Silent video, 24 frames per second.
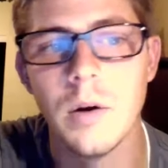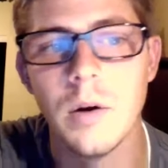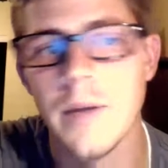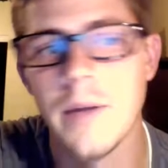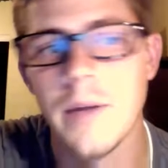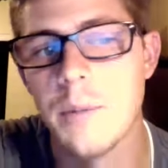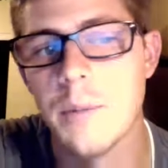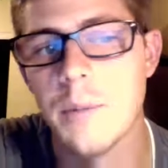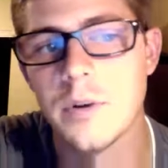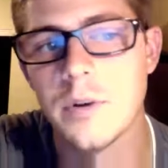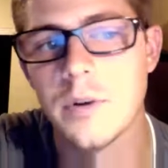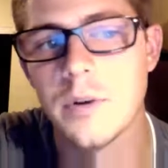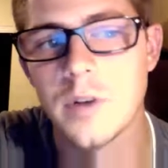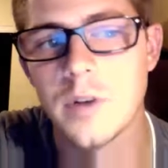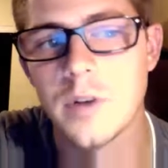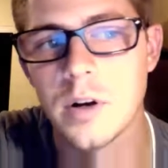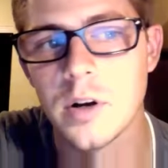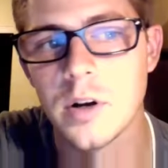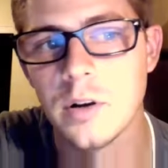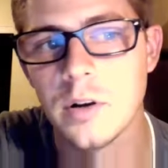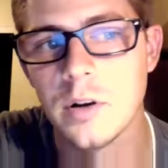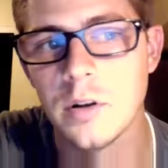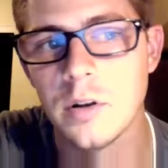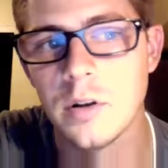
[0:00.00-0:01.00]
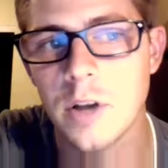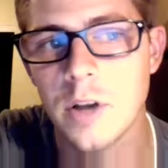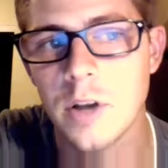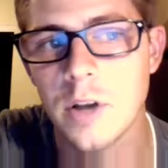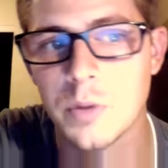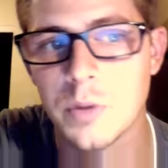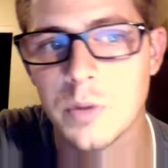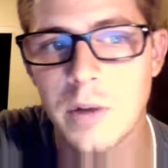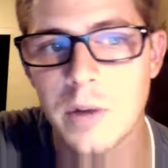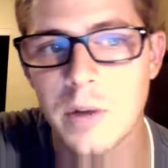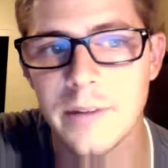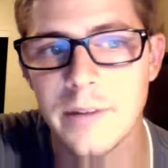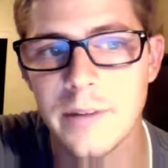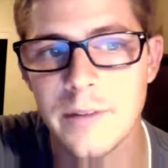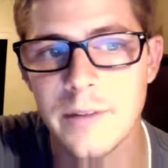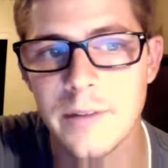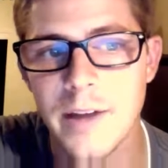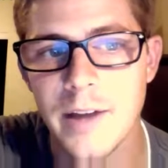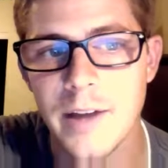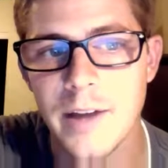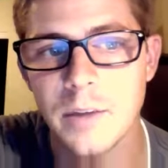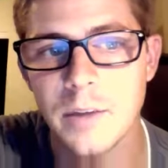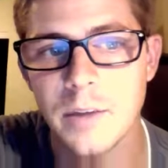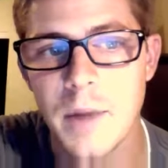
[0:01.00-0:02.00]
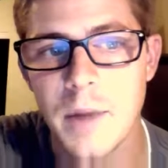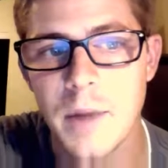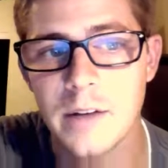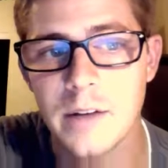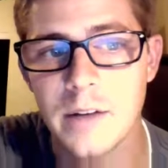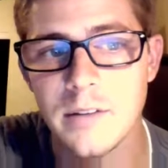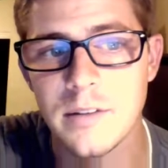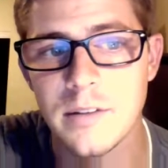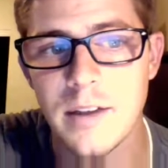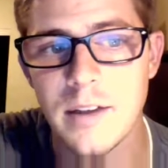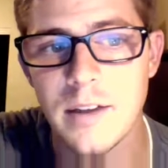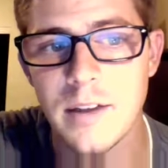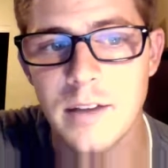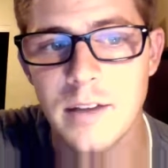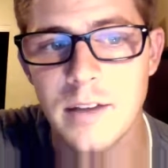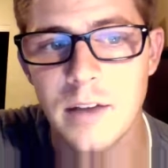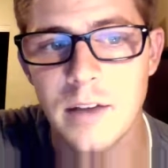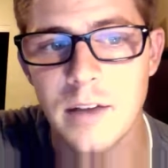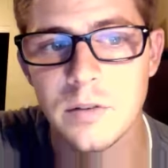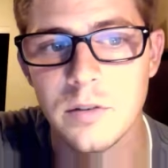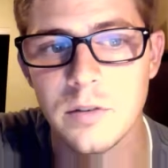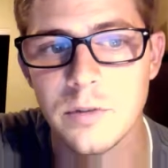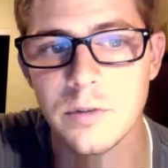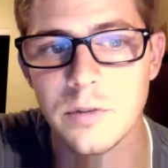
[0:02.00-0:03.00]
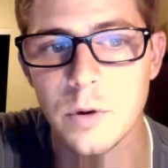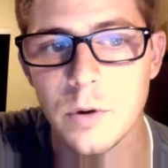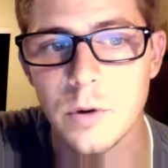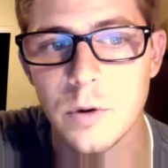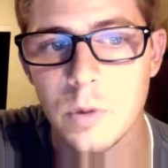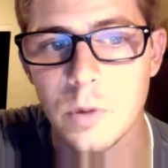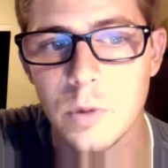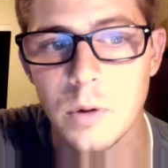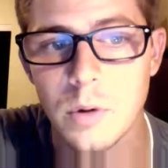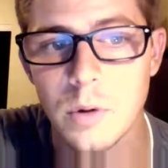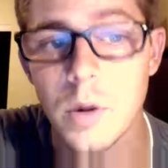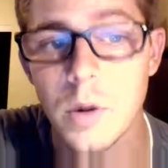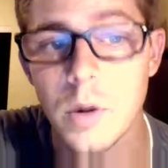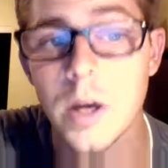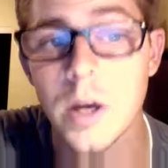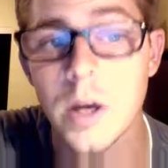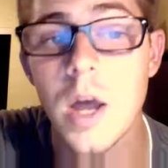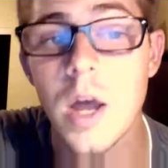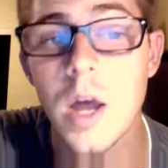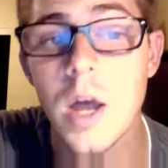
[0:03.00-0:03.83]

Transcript: and that puts our customer lifetime value back to 10,421,